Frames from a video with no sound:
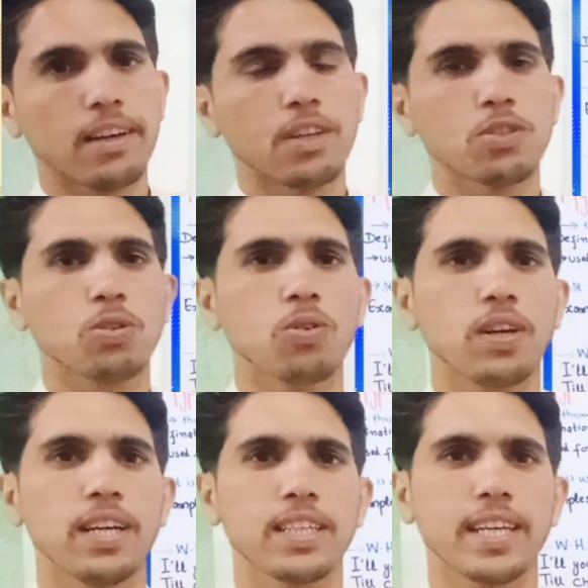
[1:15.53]
So
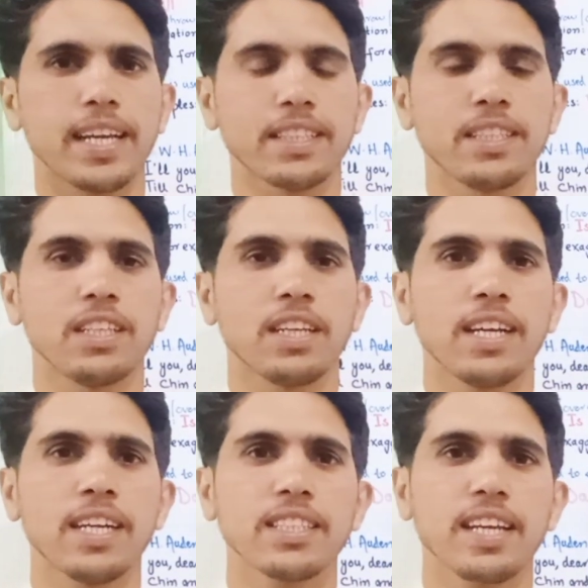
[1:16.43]
it exaggerates